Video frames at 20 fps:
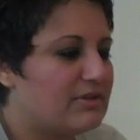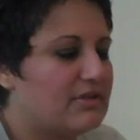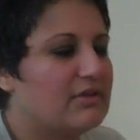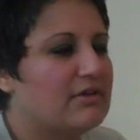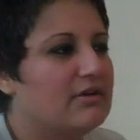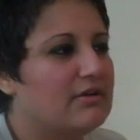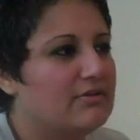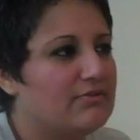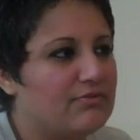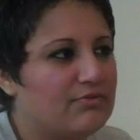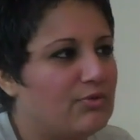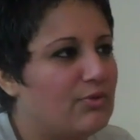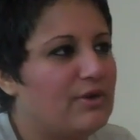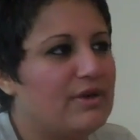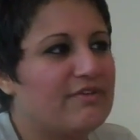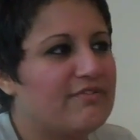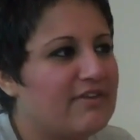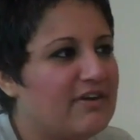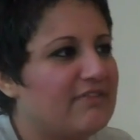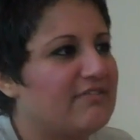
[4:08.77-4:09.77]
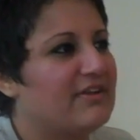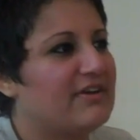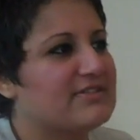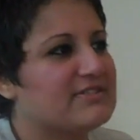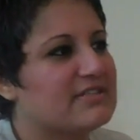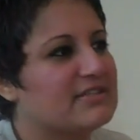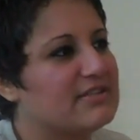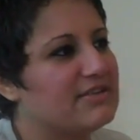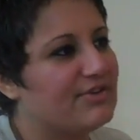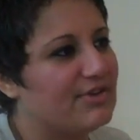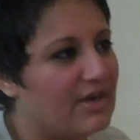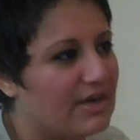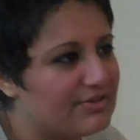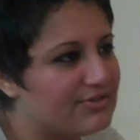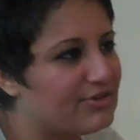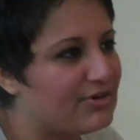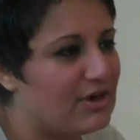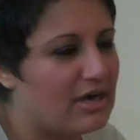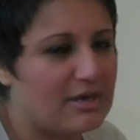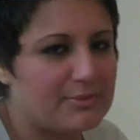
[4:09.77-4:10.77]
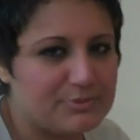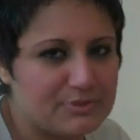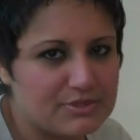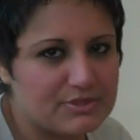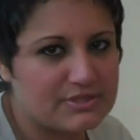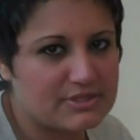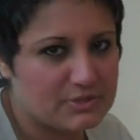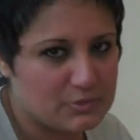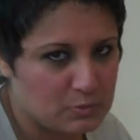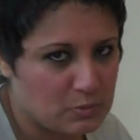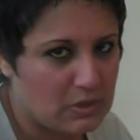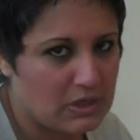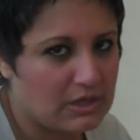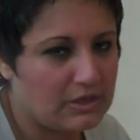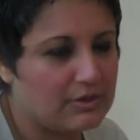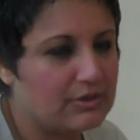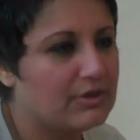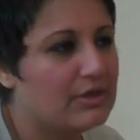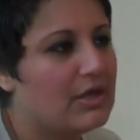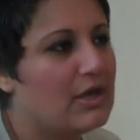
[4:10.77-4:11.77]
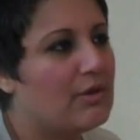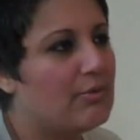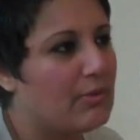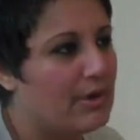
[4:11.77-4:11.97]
the 45,000. There are other options as well.